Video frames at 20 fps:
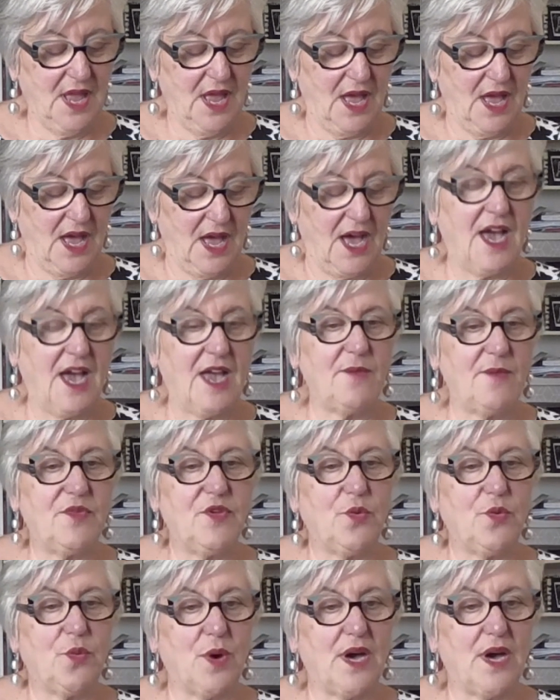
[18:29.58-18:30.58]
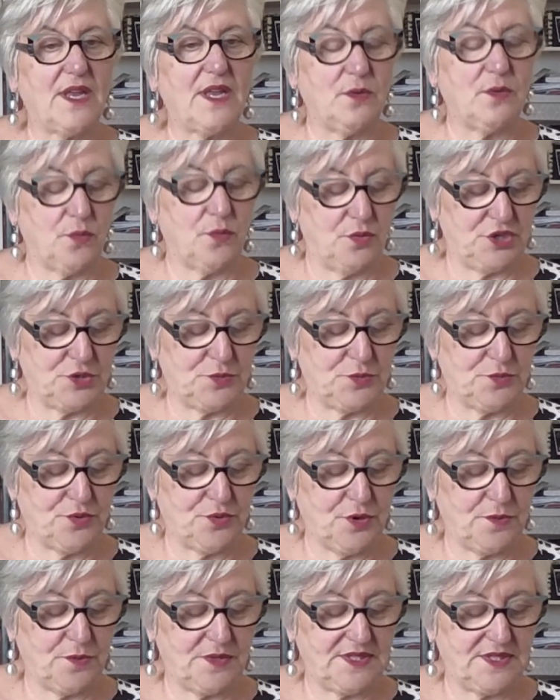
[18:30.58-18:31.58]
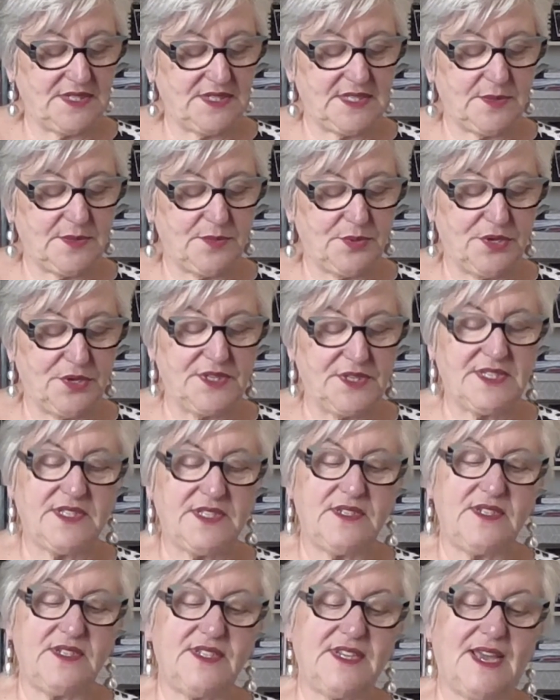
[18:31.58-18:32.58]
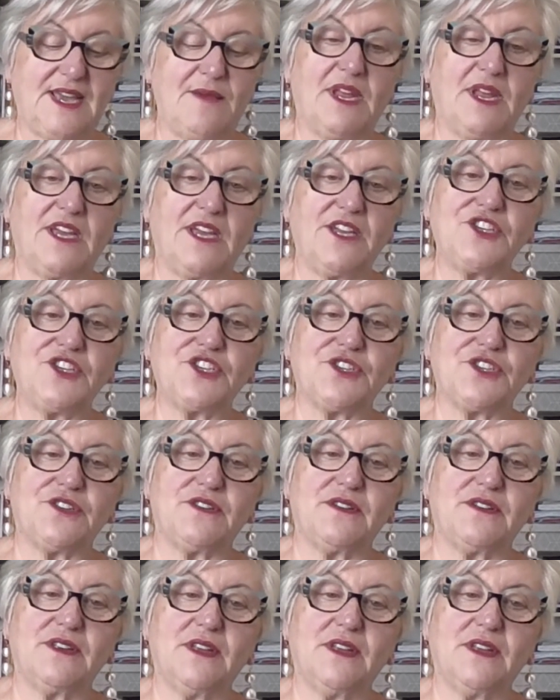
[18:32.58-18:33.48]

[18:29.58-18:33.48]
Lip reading: I'm the one which promises a person damnation